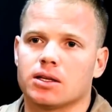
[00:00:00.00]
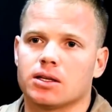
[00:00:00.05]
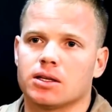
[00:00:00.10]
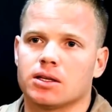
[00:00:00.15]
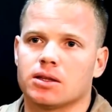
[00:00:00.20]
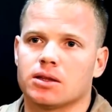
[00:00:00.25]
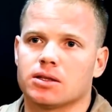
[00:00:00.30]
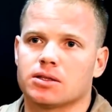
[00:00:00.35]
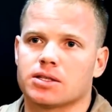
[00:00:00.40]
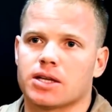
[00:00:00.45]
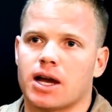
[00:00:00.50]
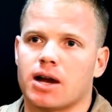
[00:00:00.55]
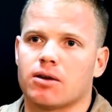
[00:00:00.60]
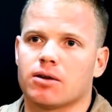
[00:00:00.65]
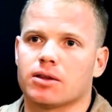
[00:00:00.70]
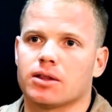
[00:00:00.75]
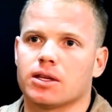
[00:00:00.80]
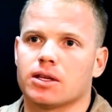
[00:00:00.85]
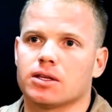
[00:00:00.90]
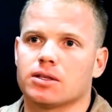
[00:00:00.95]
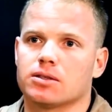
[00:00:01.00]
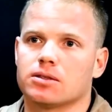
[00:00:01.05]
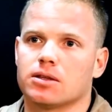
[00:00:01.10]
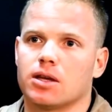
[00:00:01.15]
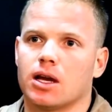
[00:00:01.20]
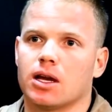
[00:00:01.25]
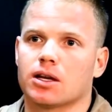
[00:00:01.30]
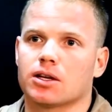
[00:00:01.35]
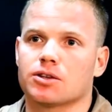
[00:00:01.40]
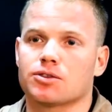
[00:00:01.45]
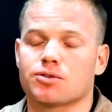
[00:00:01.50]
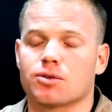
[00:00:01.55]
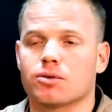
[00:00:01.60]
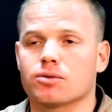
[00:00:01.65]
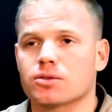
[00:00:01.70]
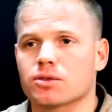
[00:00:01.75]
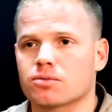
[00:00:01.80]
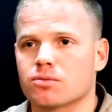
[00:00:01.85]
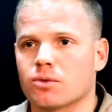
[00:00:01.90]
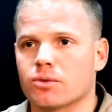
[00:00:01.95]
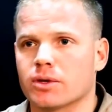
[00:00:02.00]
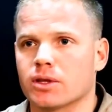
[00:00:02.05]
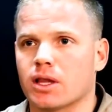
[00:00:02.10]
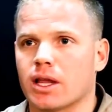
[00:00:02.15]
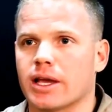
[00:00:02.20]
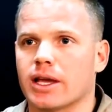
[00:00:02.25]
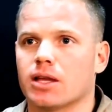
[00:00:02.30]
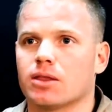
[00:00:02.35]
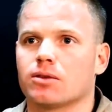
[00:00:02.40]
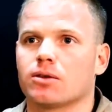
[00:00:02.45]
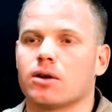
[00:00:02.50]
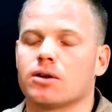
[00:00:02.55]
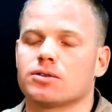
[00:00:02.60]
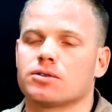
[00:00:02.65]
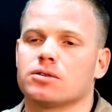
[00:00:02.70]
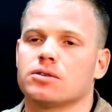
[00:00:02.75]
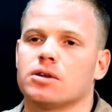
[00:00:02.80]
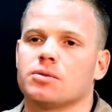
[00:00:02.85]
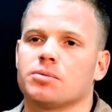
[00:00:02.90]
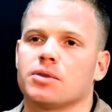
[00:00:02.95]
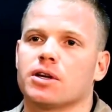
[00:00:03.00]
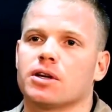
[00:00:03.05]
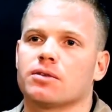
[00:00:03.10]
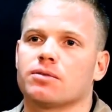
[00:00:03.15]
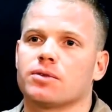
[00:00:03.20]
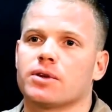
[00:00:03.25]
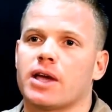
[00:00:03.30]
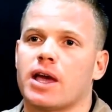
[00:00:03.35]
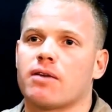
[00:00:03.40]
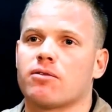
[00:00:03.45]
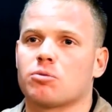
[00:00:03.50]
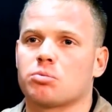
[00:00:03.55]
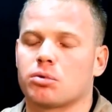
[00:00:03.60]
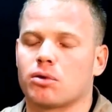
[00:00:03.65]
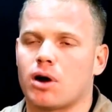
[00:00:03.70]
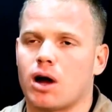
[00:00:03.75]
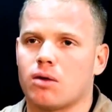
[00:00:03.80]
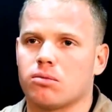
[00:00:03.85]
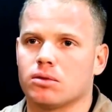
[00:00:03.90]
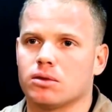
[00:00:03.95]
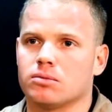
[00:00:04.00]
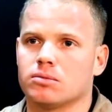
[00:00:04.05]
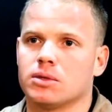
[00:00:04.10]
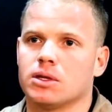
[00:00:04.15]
in the tower that controls us when we land. They're also up there if we have a problem.